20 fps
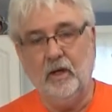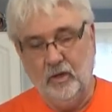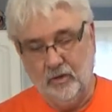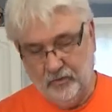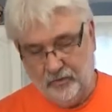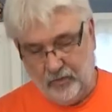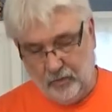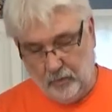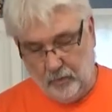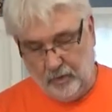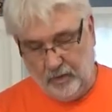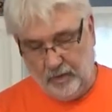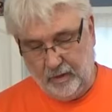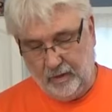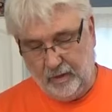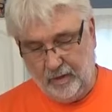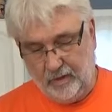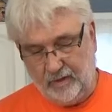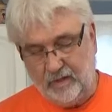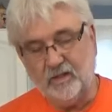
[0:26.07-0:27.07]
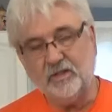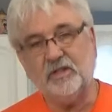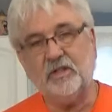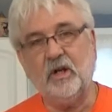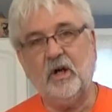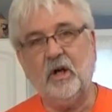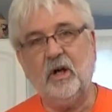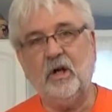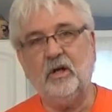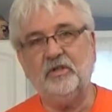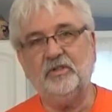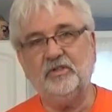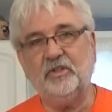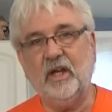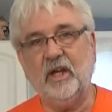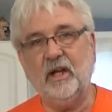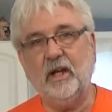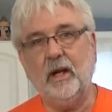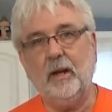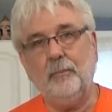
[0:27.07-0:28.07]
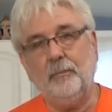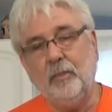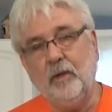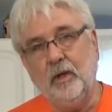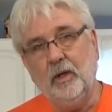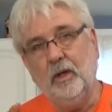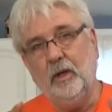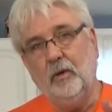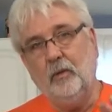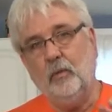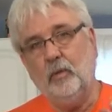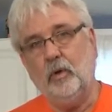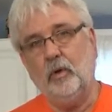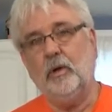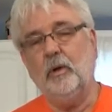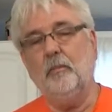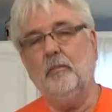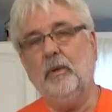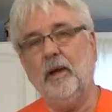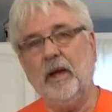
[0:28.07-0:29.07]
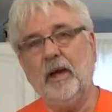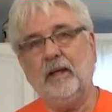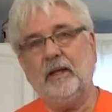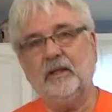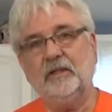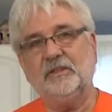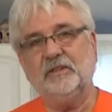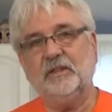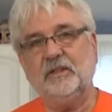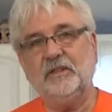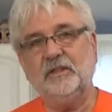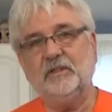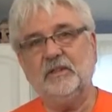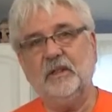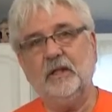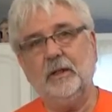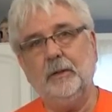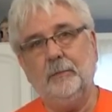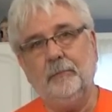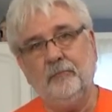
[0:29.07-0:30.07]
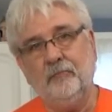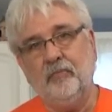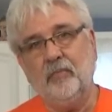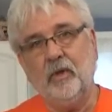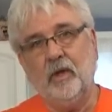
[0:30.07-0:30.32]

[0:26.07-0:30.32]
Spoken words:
So we're going to get this all set up. We'll come back and season it.